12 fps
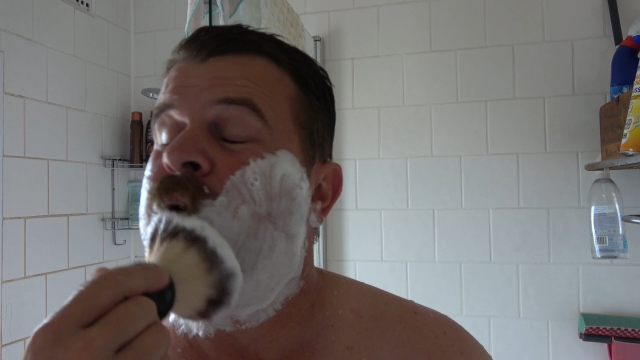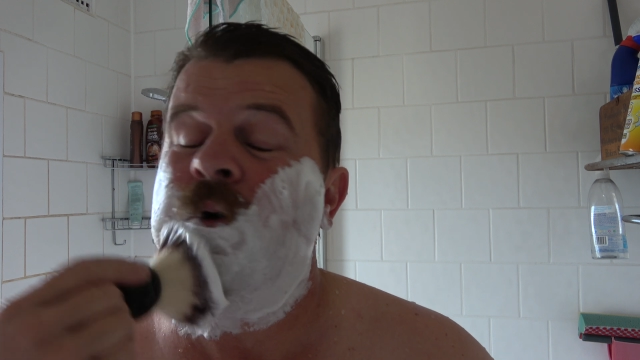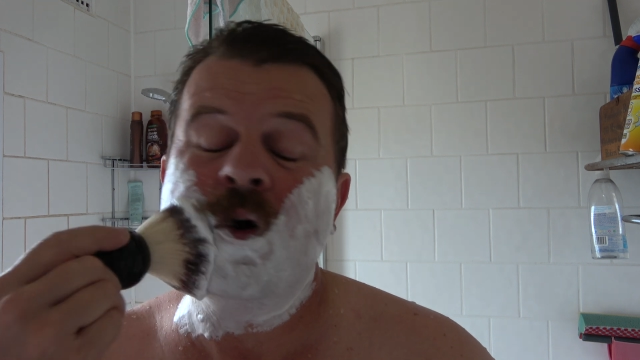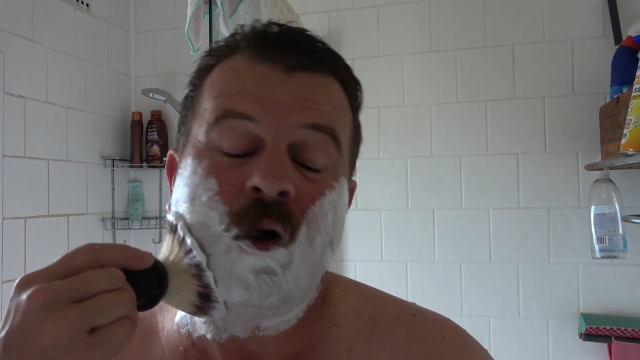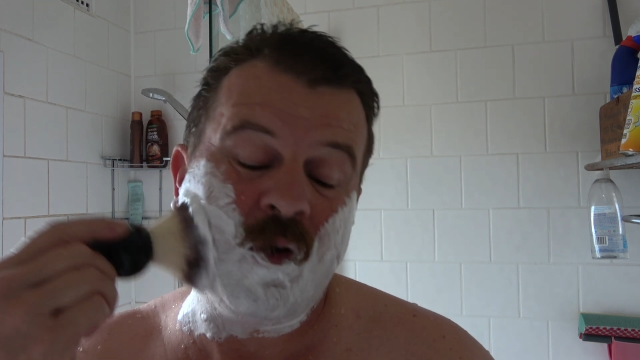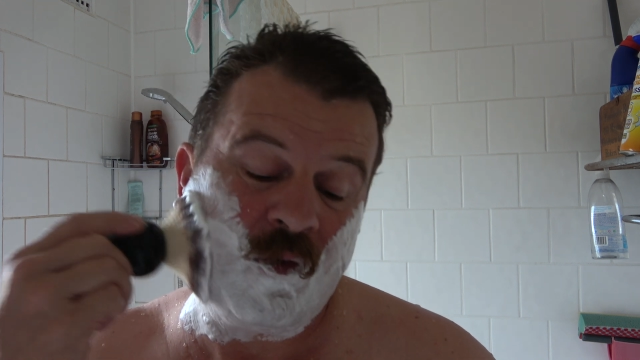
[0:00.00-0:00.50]
put
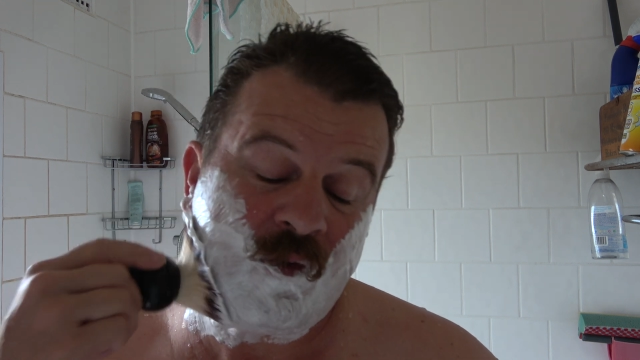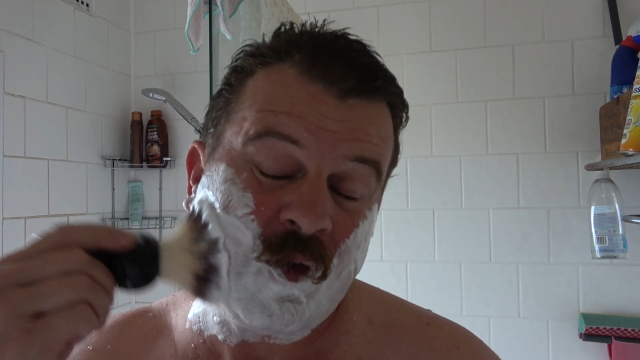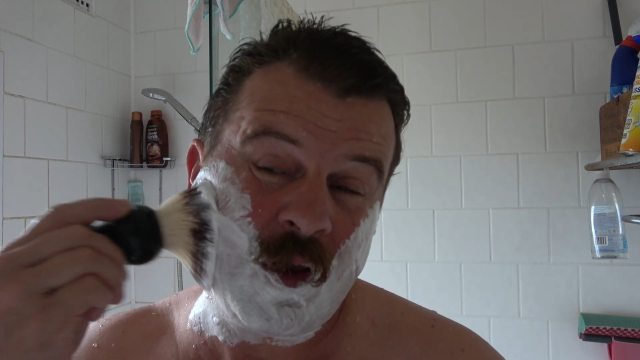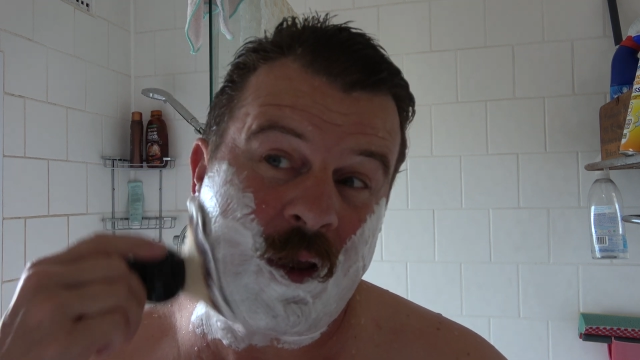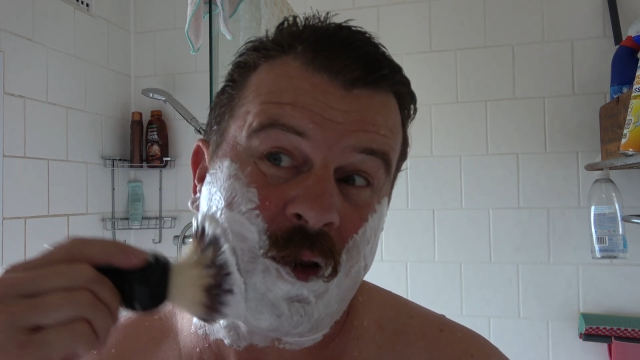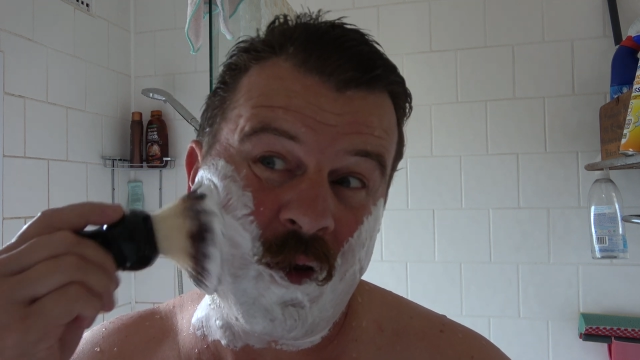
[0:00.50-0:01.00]
on to
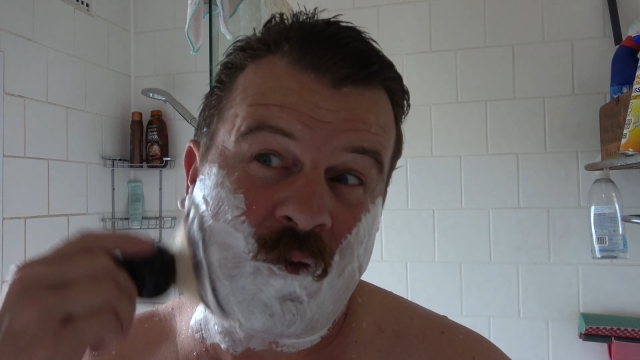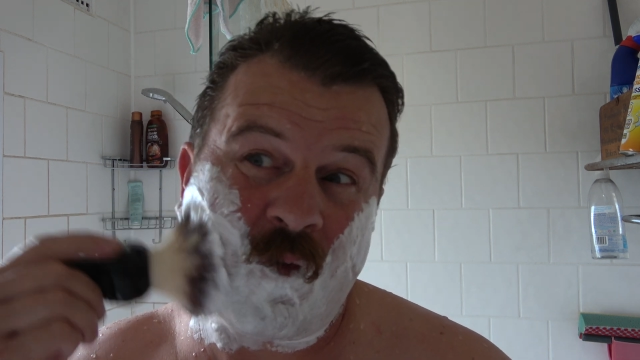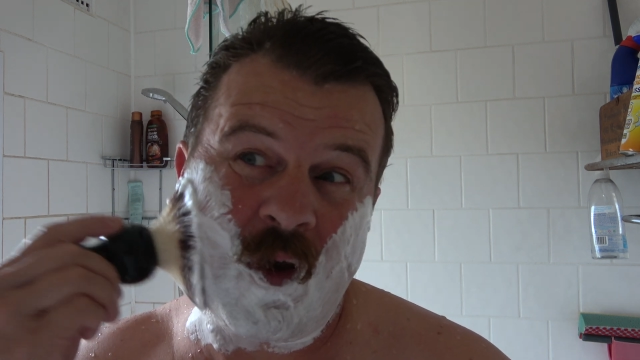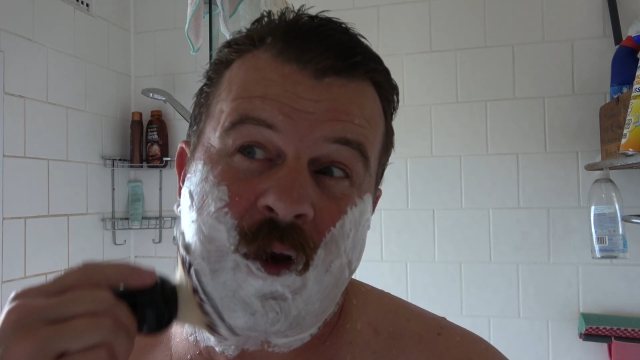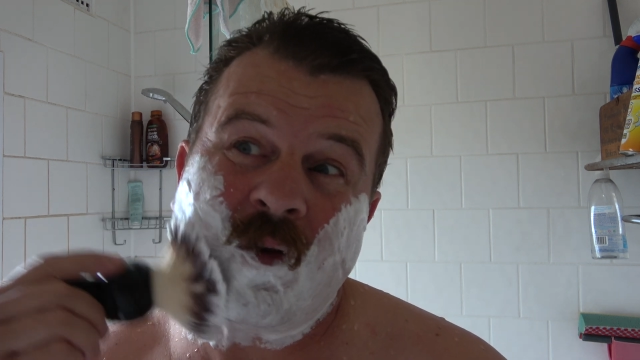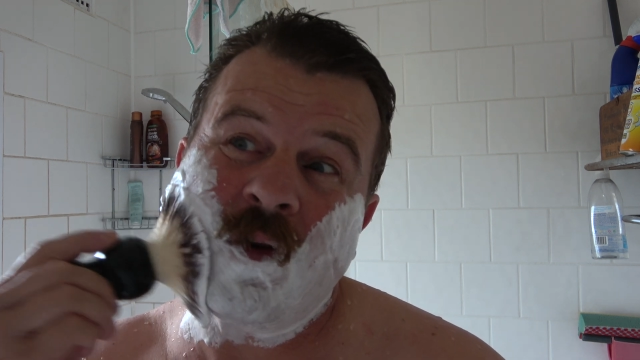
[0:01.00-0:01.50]
get the
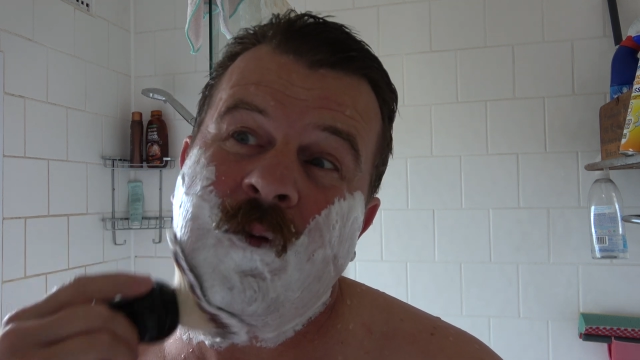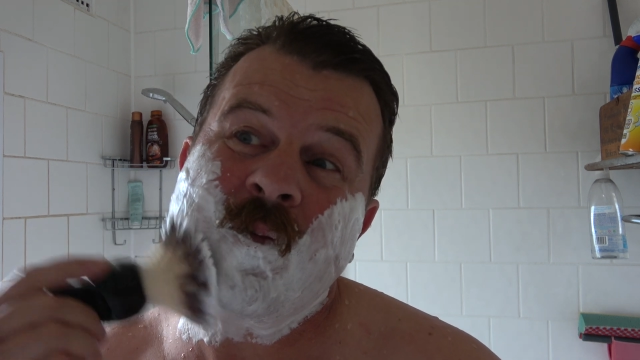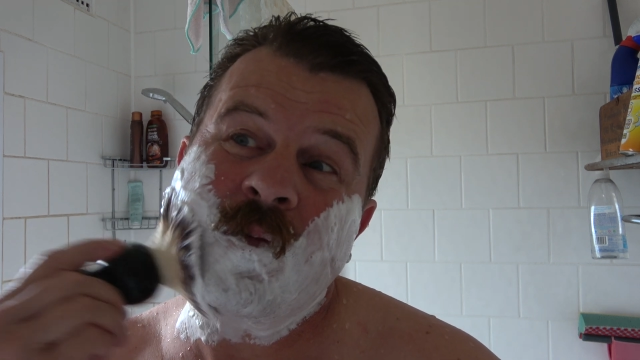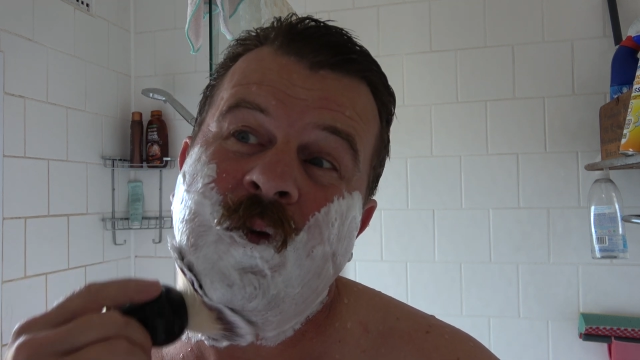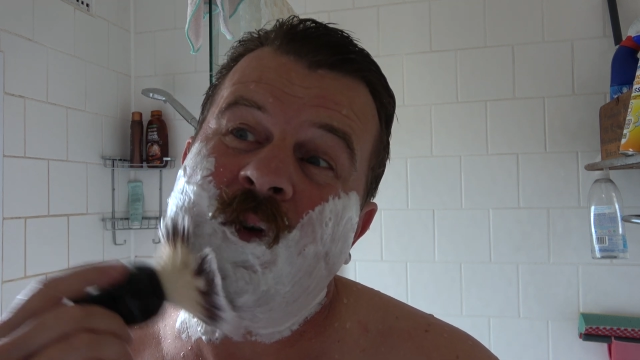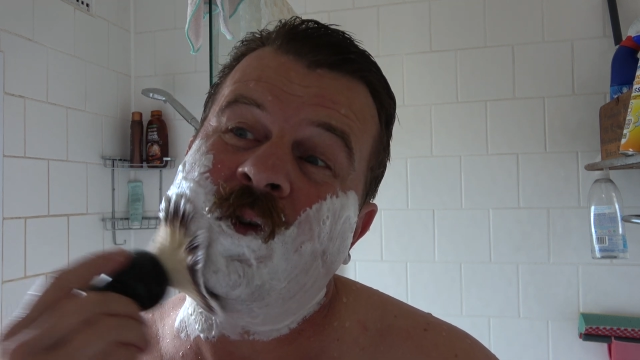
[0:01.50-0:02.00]
effect.
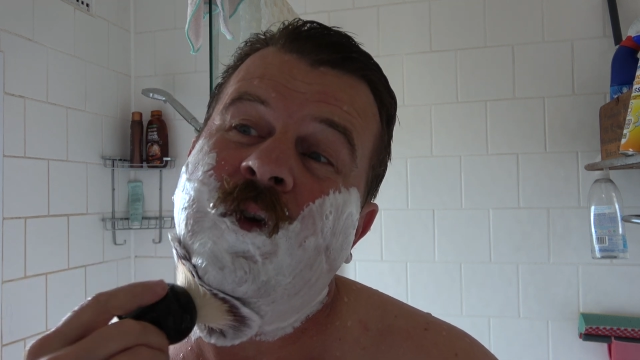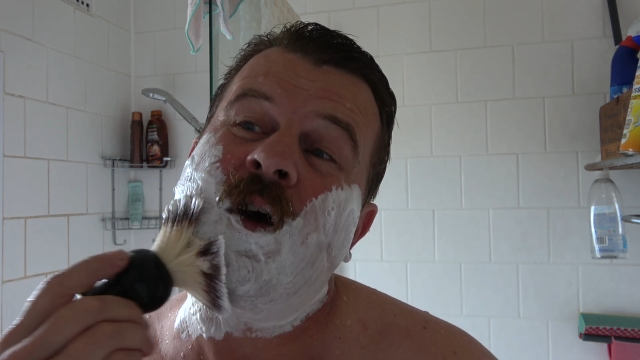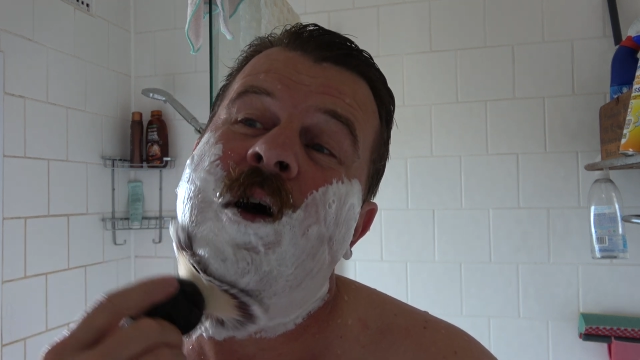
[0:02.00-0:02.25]
It's